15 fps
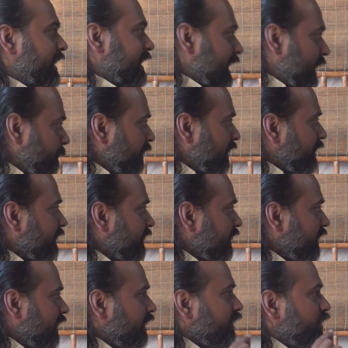An
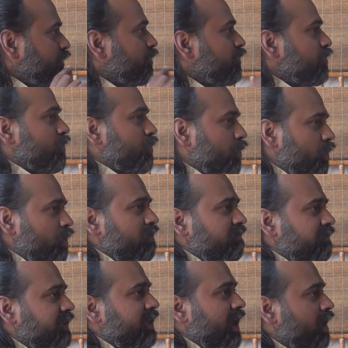ability to
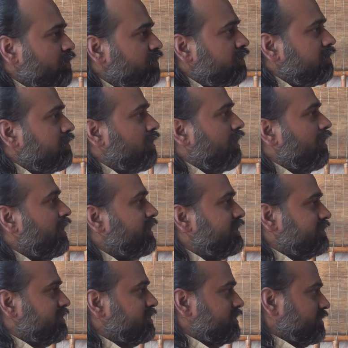know without
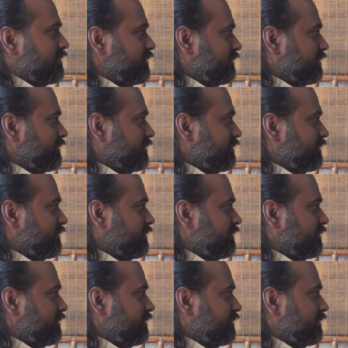knowledge.